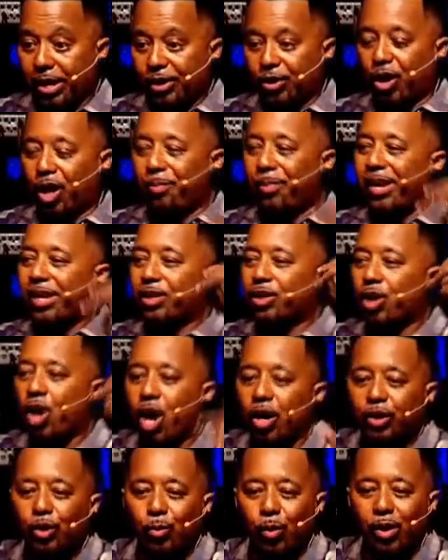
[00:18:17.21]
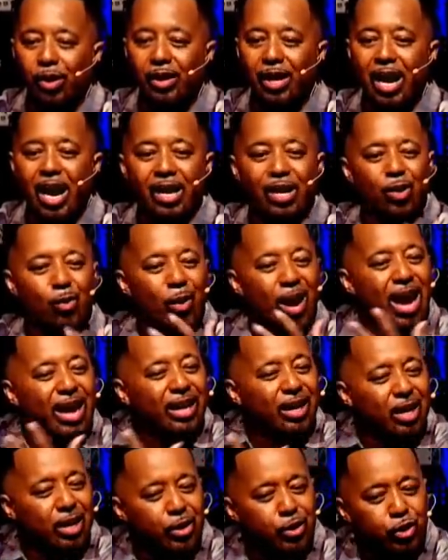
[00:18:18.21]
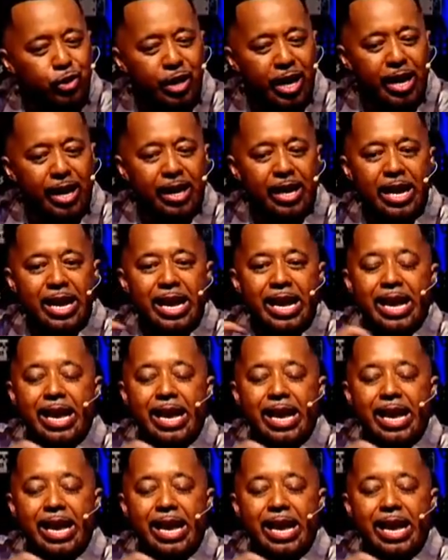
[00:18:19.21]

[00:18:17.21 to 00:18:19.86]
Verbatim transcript: started being taught the Word of God in a way I could understand it,